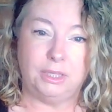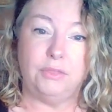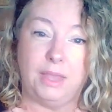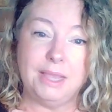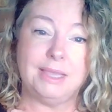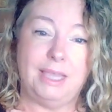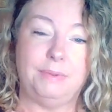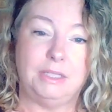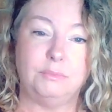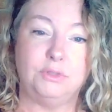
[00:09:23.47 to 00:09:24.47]
They're
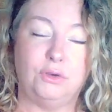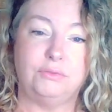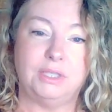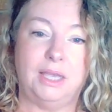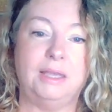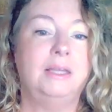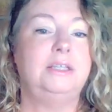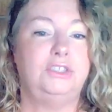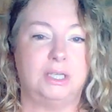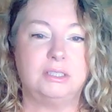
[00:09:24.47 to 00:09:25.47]
keeping themselves there
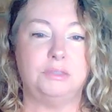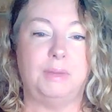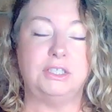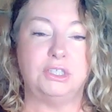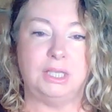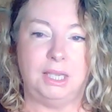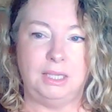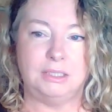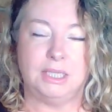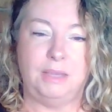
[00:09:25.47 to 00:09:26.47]
just as much as
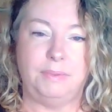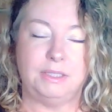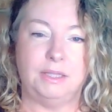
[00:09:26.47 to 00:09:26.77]
he is keeping